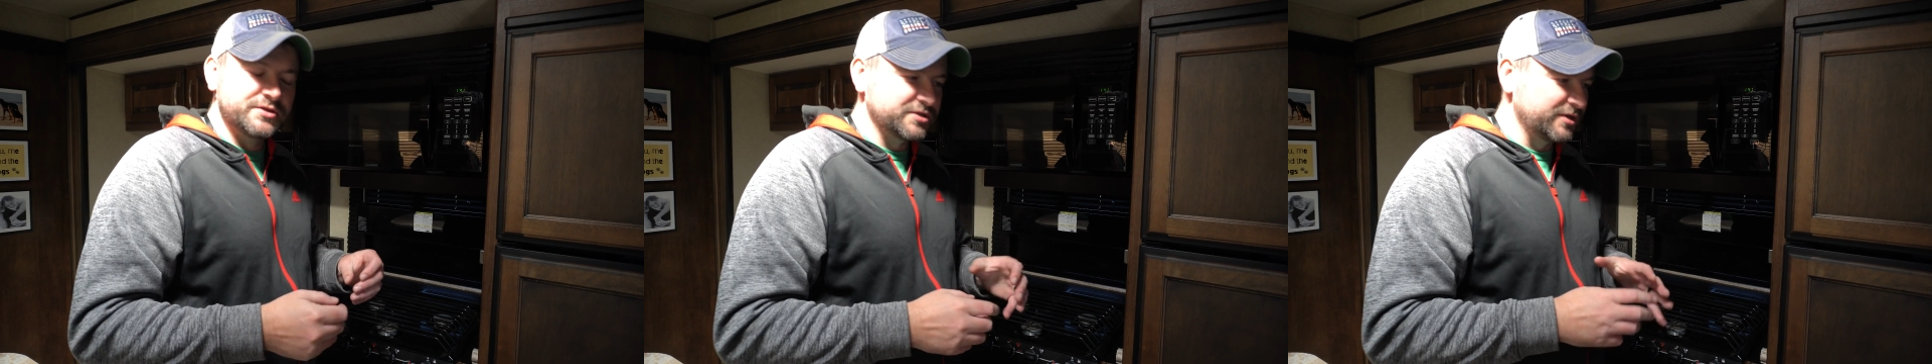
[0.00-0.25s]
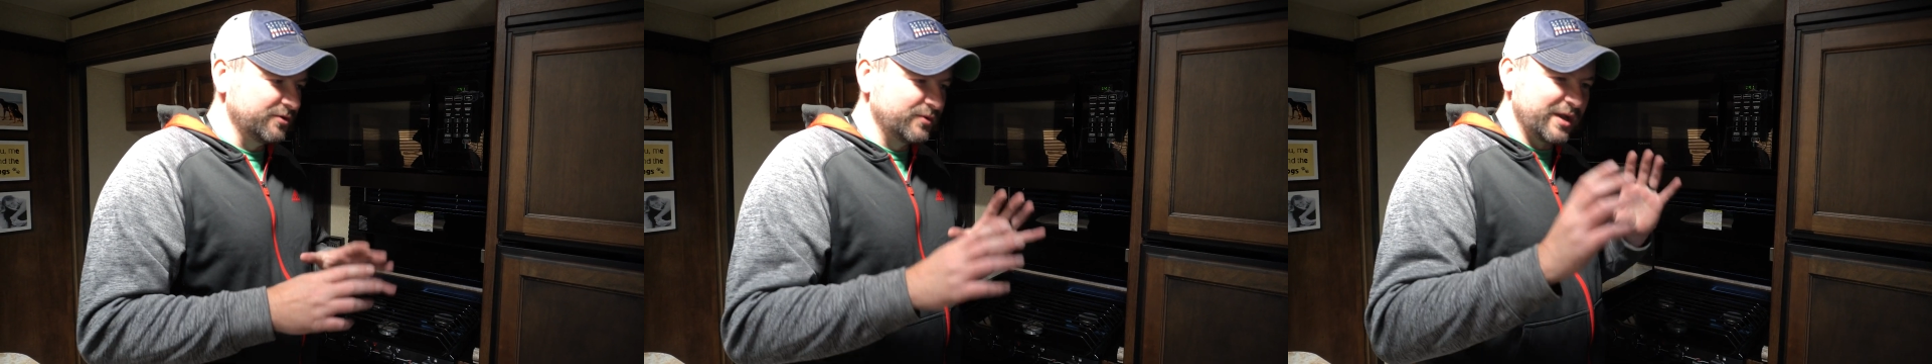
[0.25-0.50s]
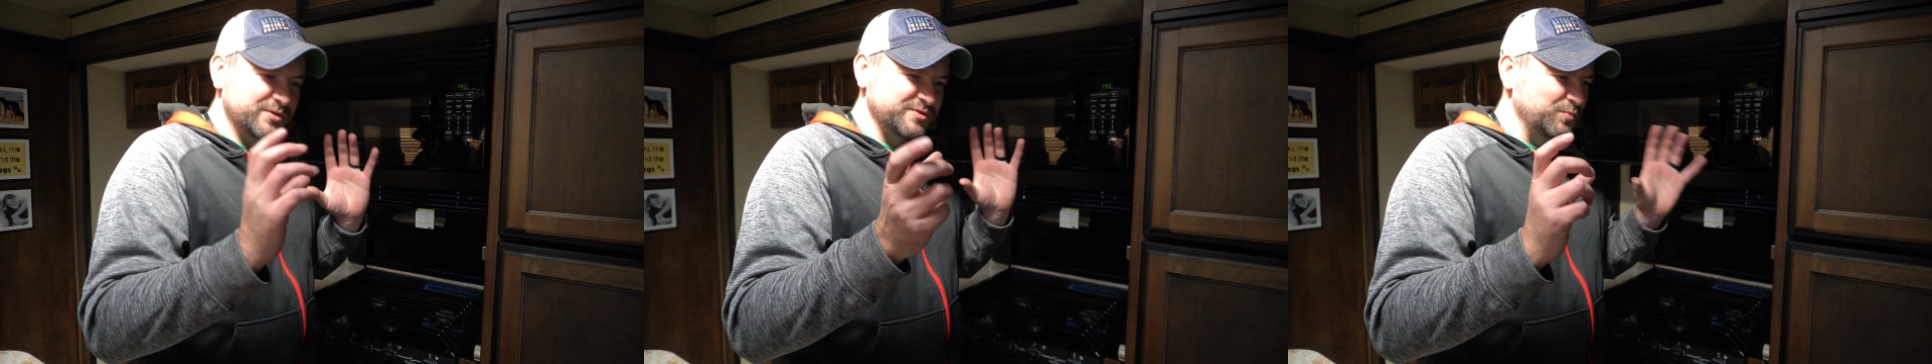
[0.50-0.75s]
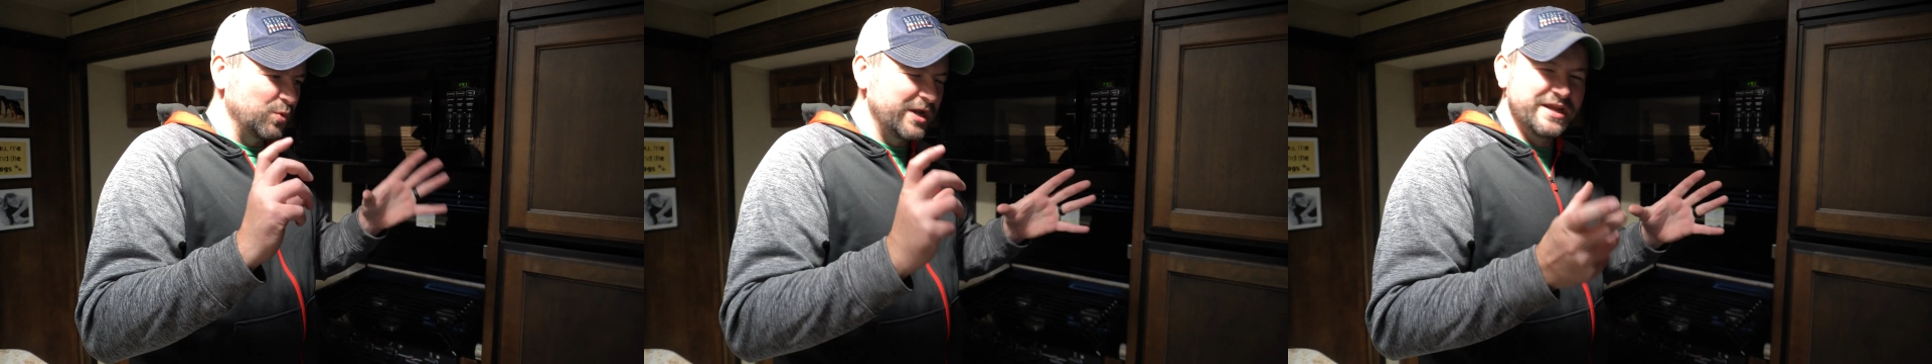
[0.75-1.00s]
so you'll get
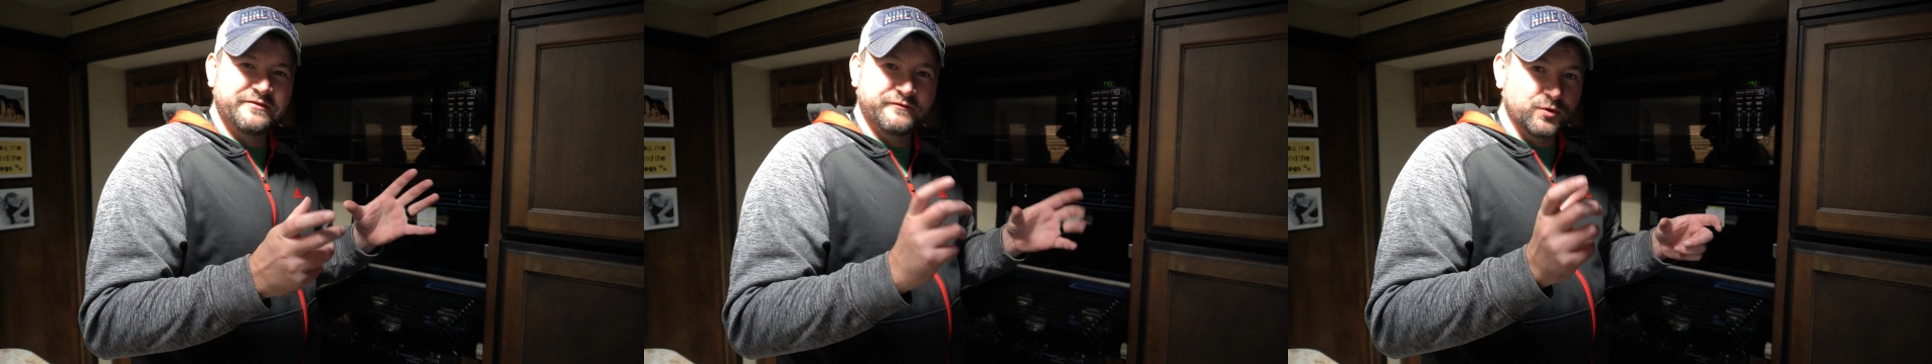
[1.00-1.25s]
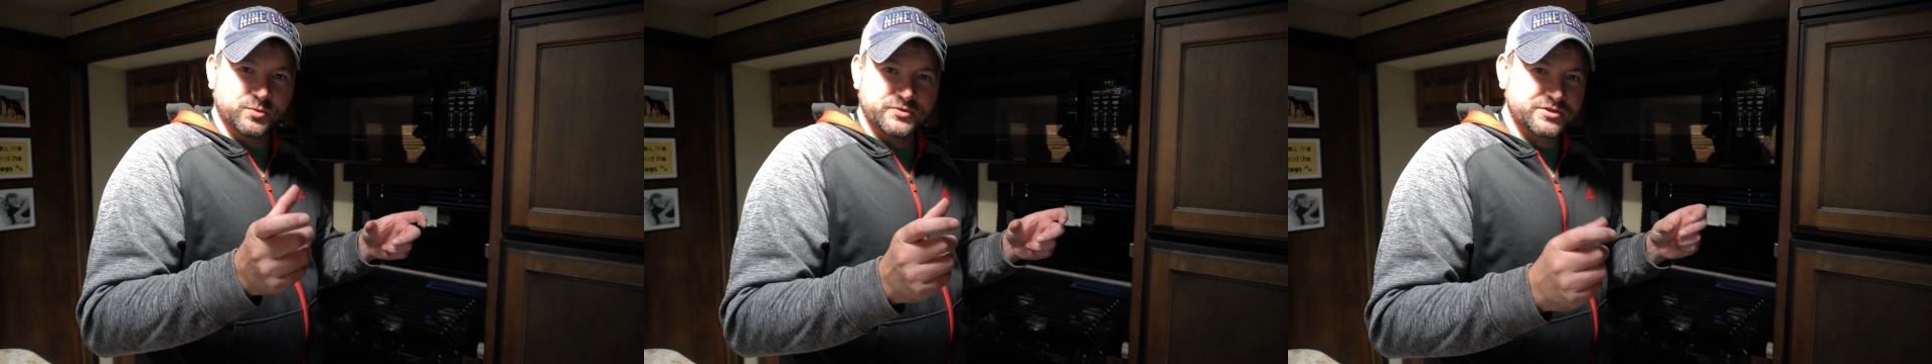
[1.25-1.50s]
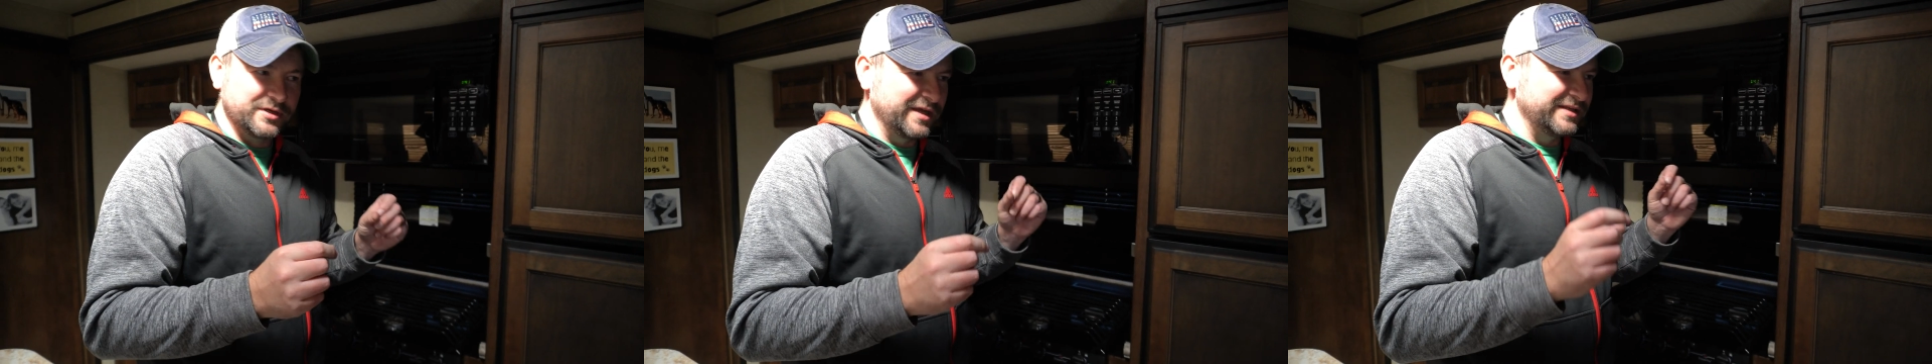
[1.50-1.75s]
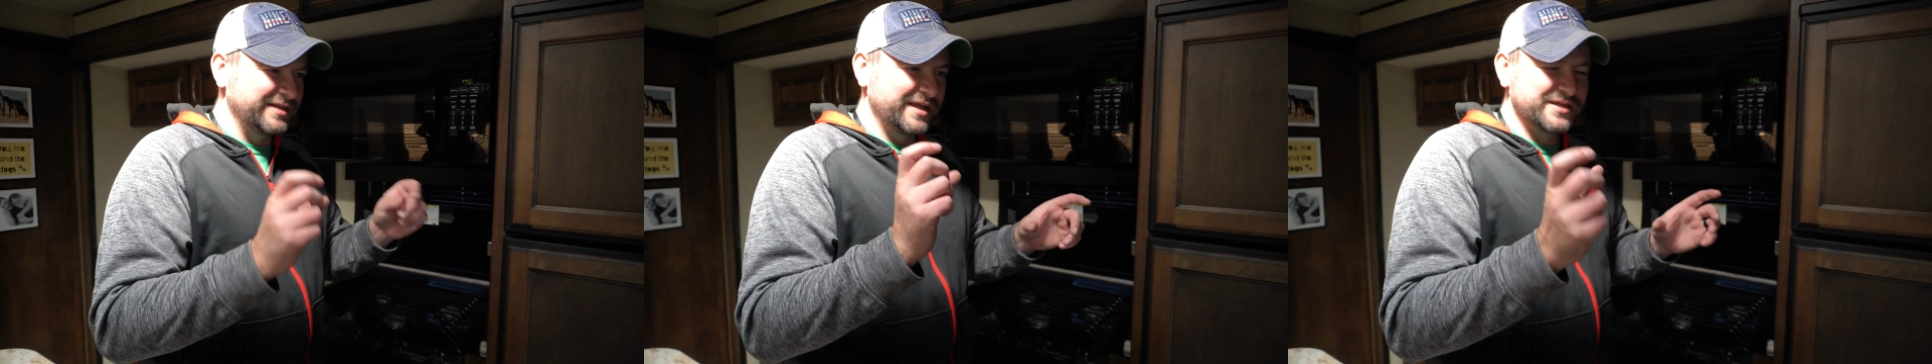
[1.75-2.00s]
some weird faults like
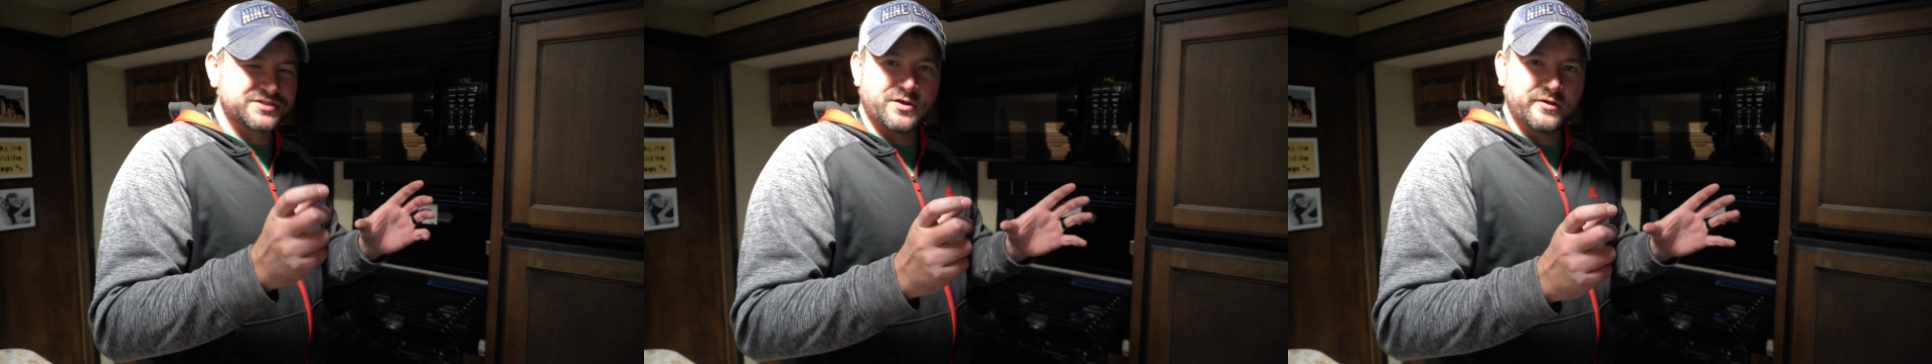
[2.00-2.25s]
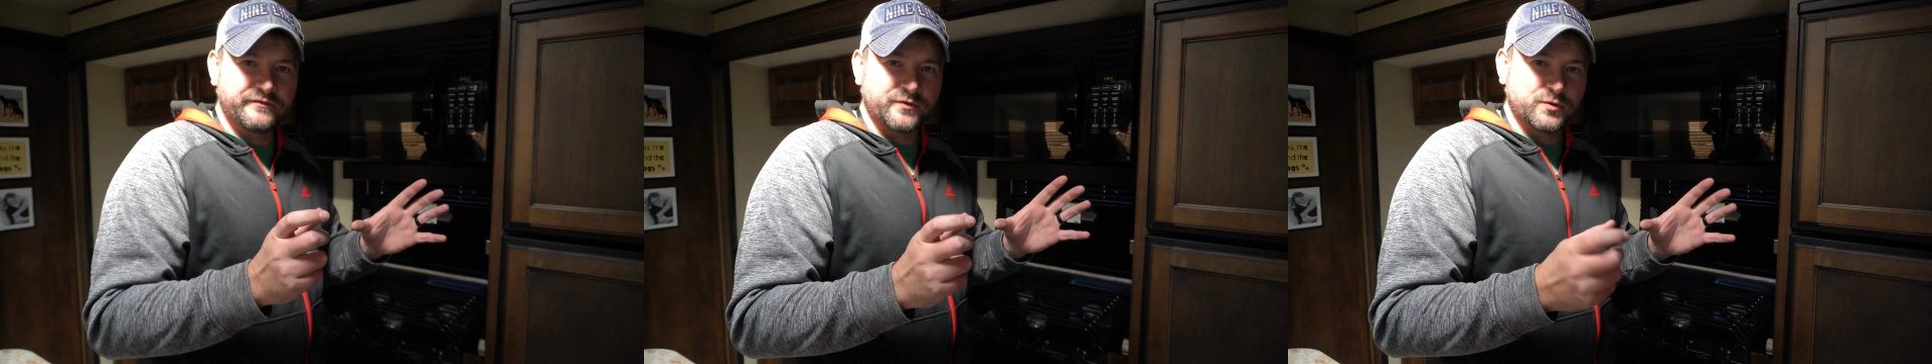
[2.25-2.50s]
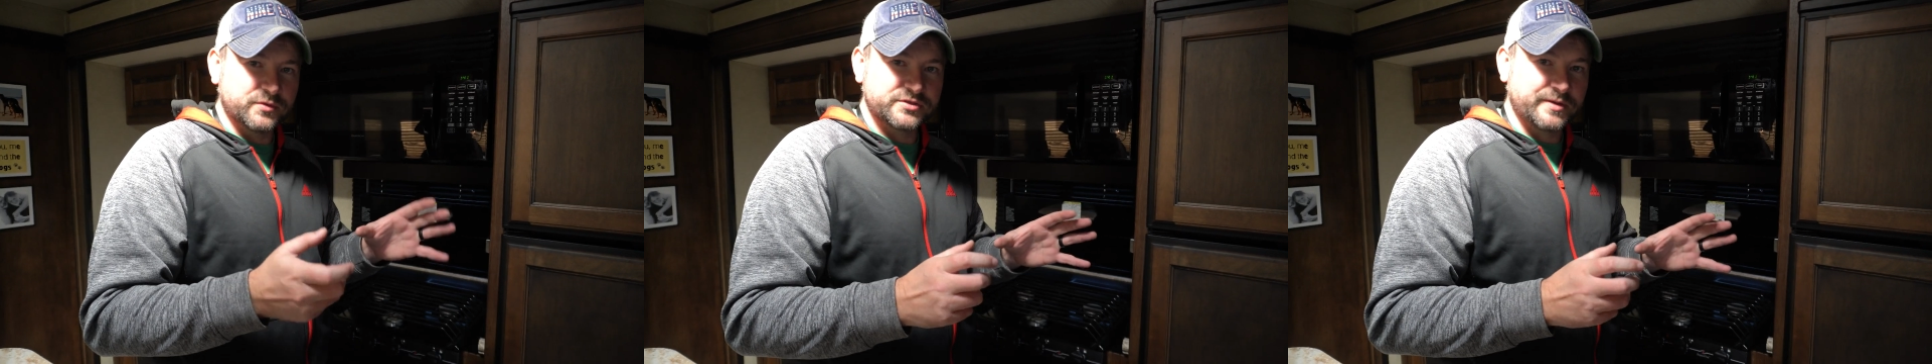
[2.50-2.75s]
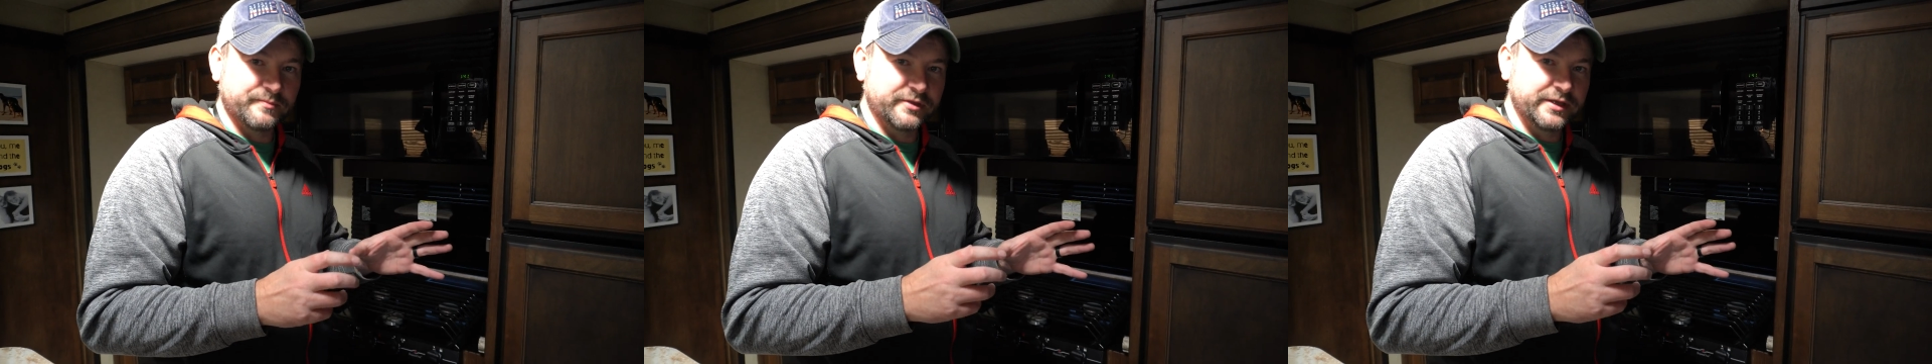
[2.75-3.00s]
a DSI fault or
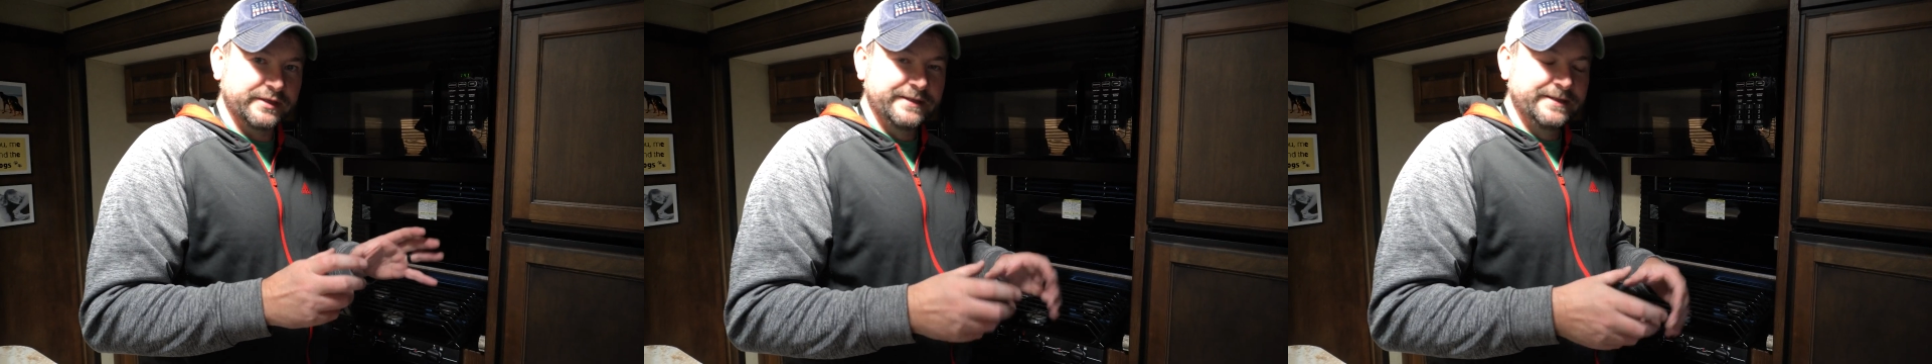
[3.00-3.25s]
something.